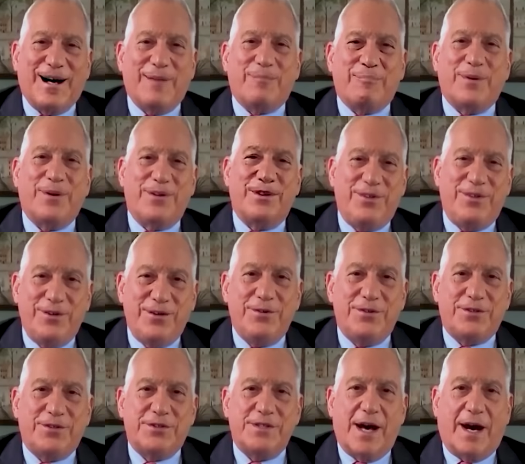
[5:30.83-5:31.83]
up a
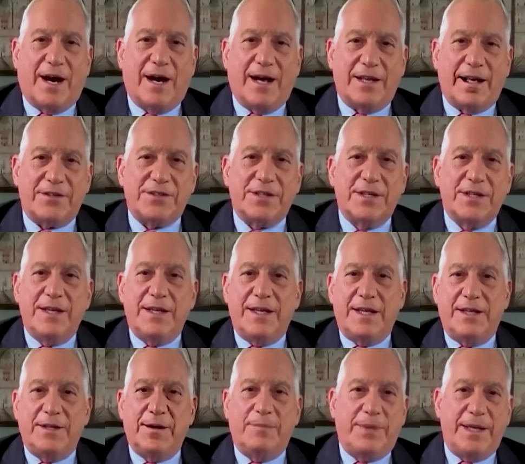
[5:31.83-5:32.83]
huge notch
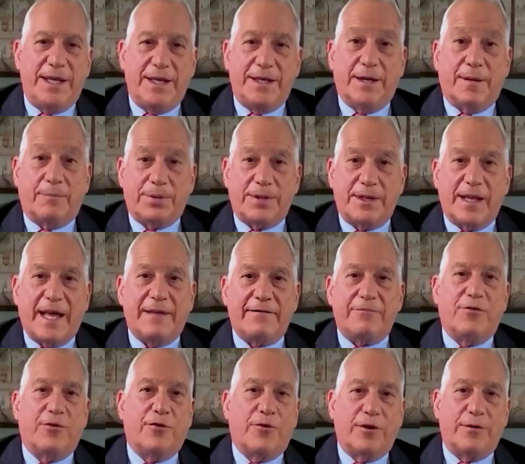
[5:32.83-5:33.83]
into being a
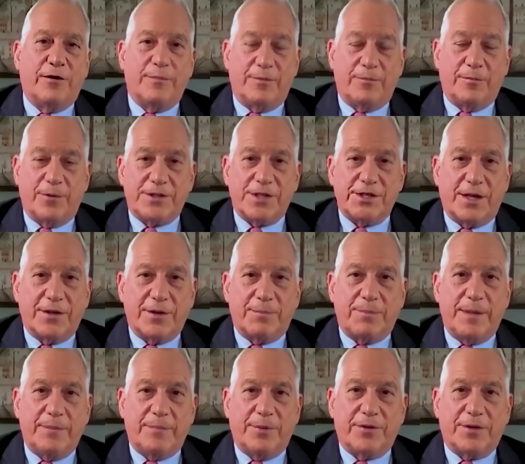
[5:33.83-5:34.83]
platform in which other
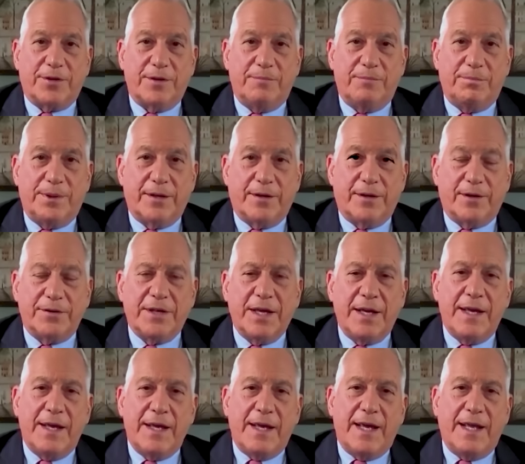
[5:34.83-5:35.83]
people could build.
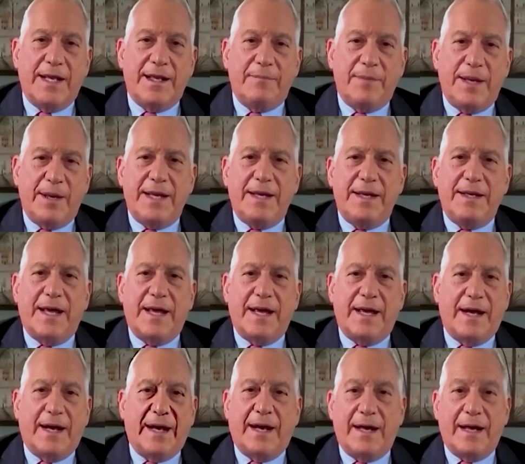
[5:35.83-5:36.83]
And it made
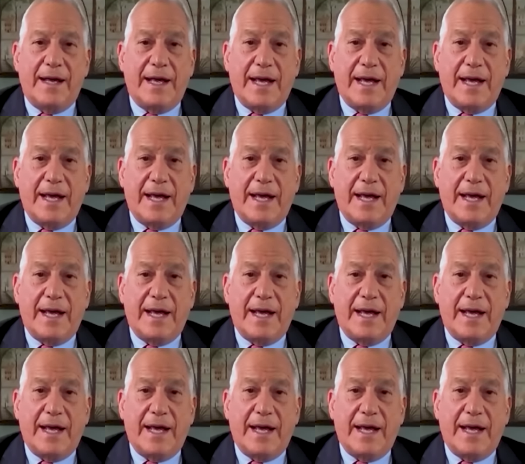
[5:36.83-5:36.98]
uh,